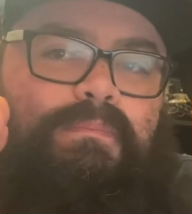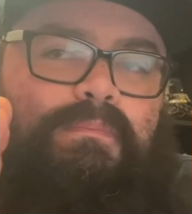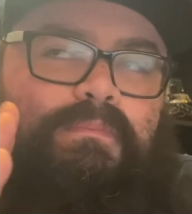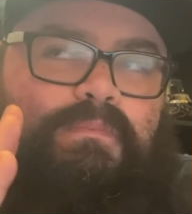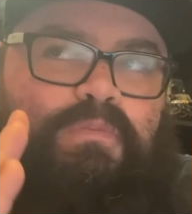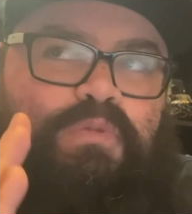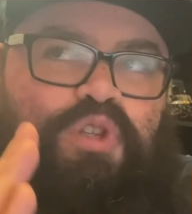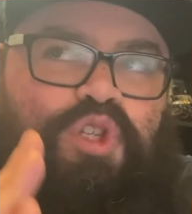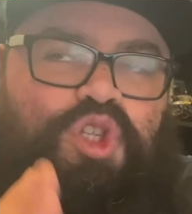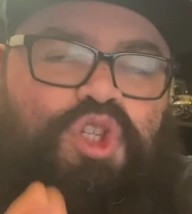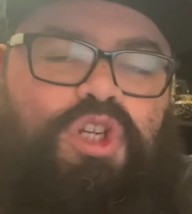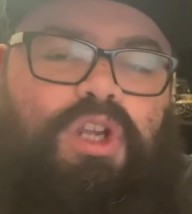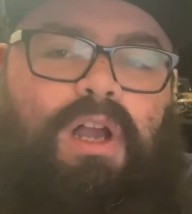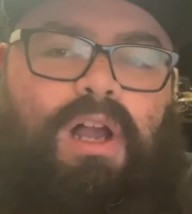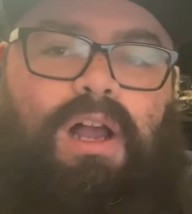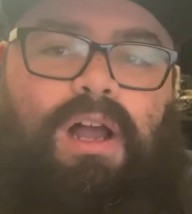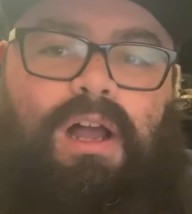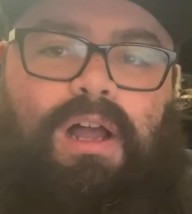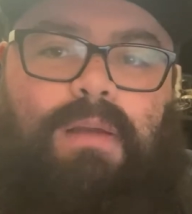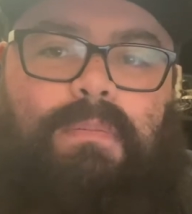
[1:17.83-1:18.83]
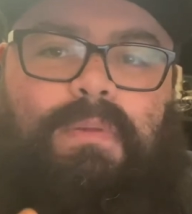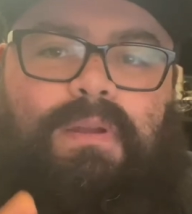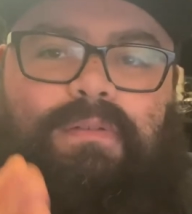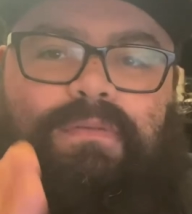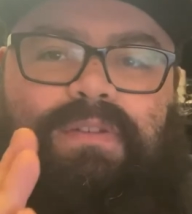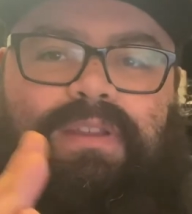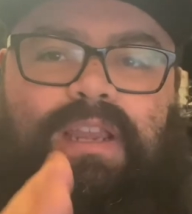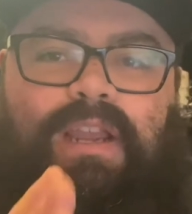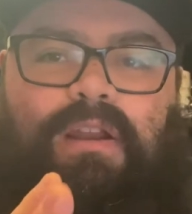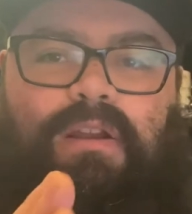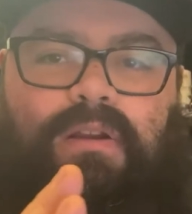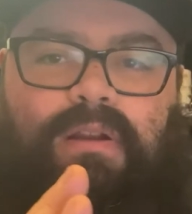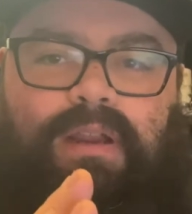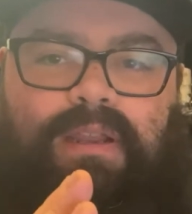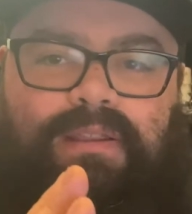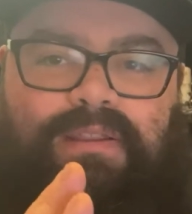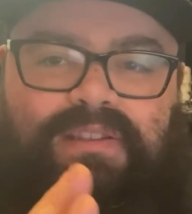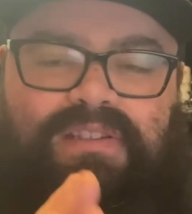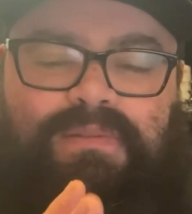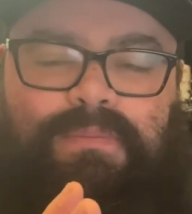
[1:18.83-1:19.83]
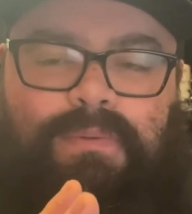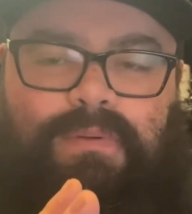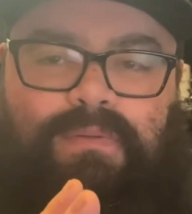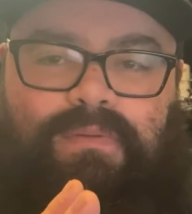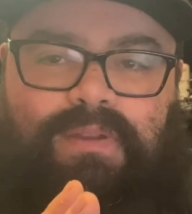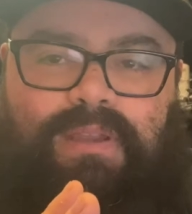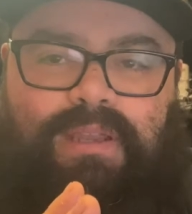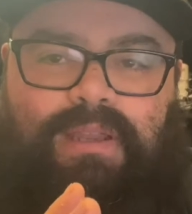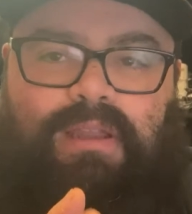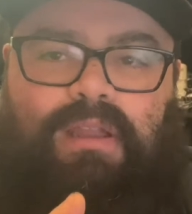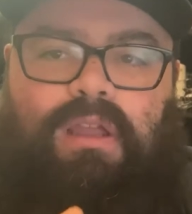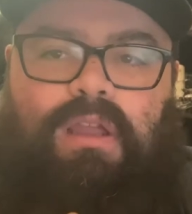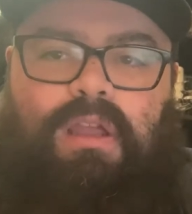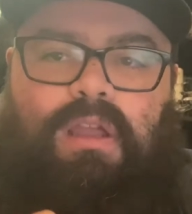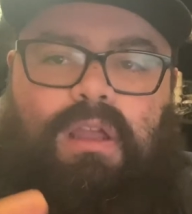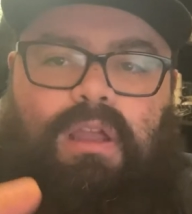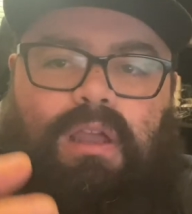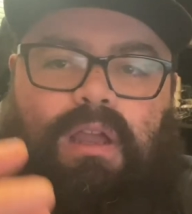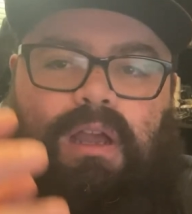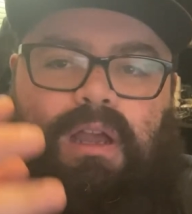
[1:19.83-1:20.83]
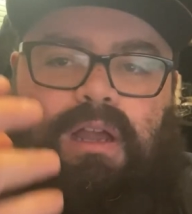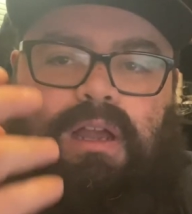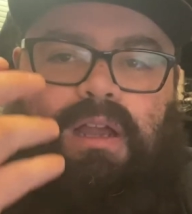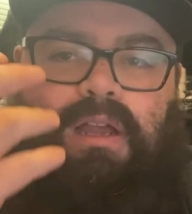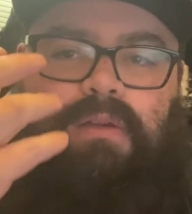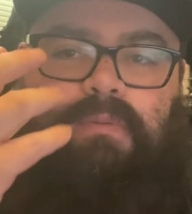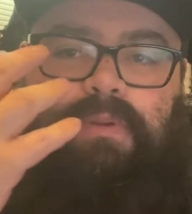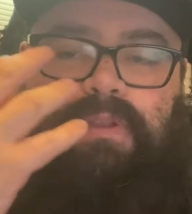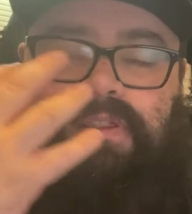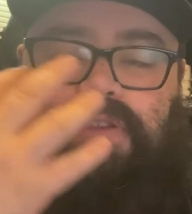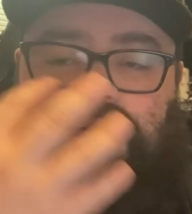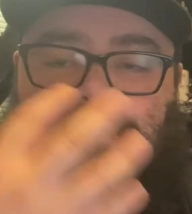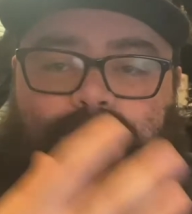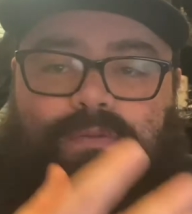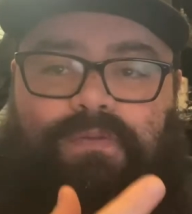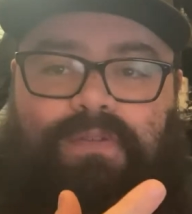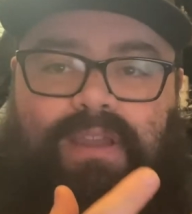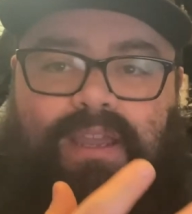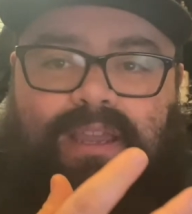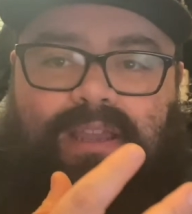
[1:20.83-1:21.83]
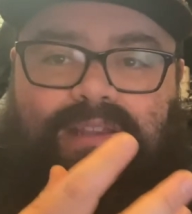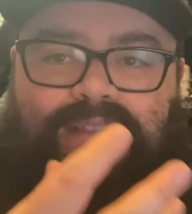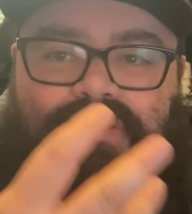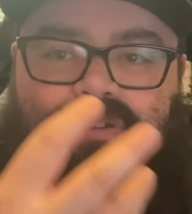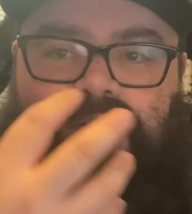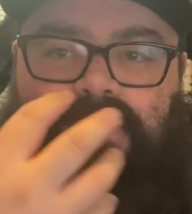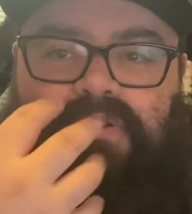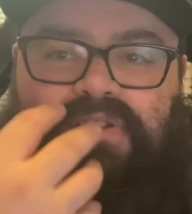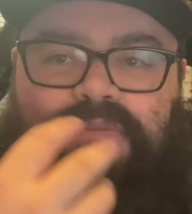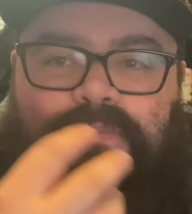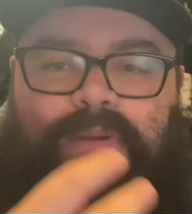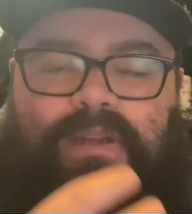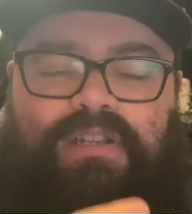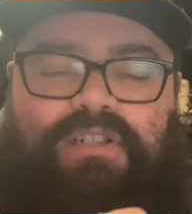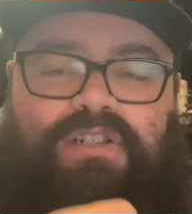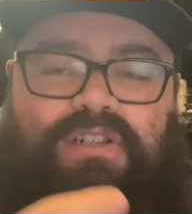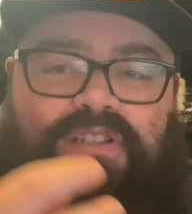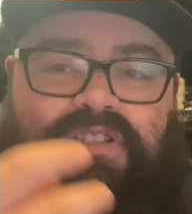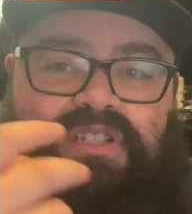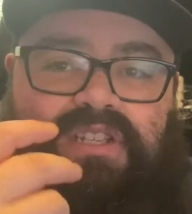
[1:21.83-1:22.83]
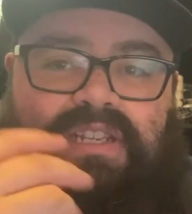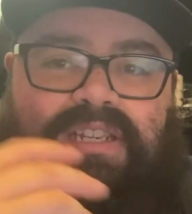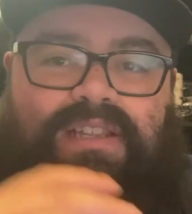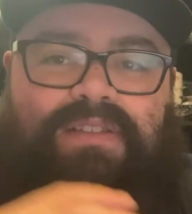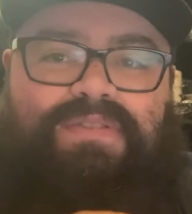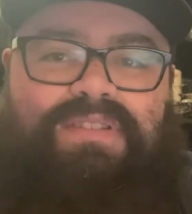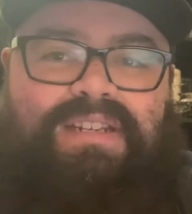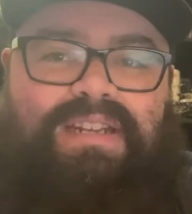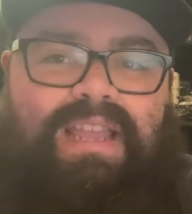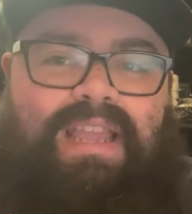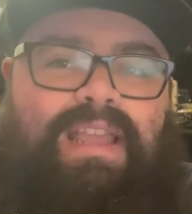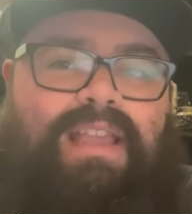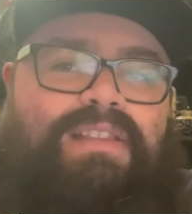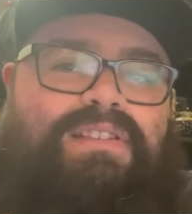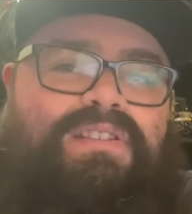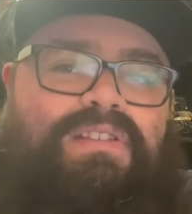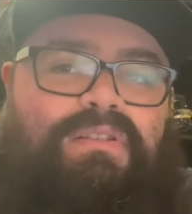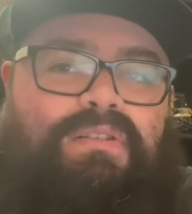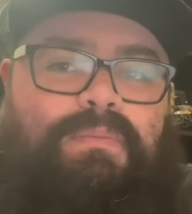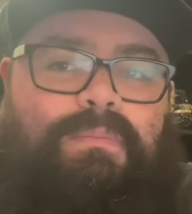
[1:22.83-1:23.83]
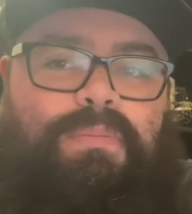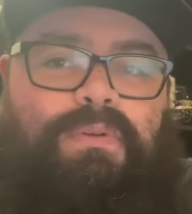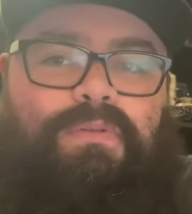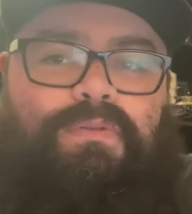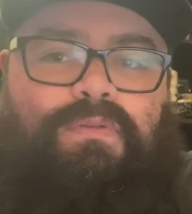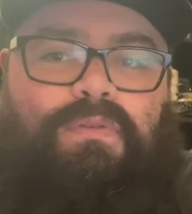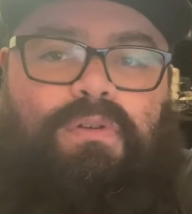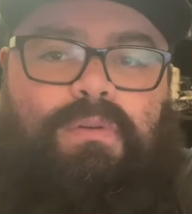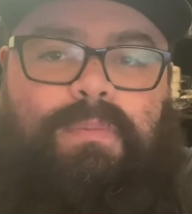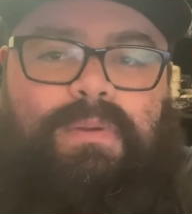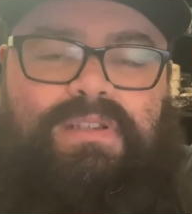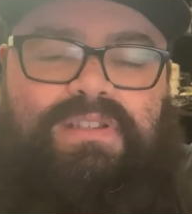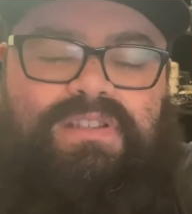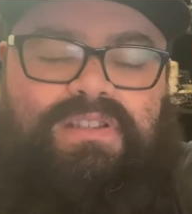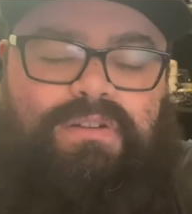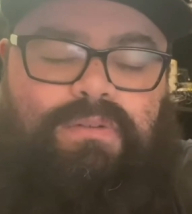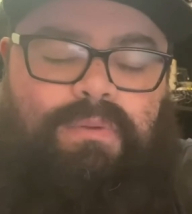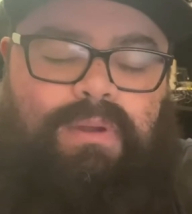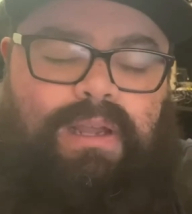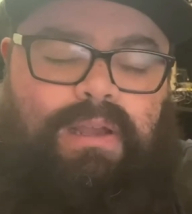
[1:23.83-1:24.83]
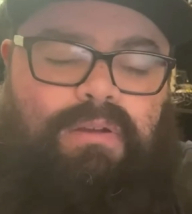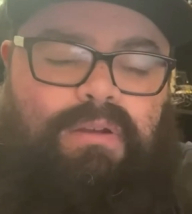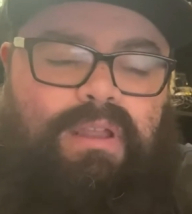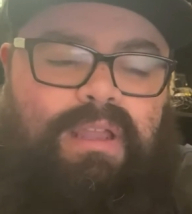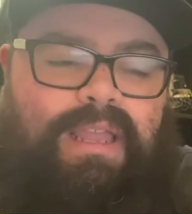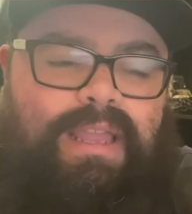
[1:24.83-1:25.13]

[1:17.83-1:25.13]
job of carrying this movie with her face, her expressions. She gives an excellent performance throughout.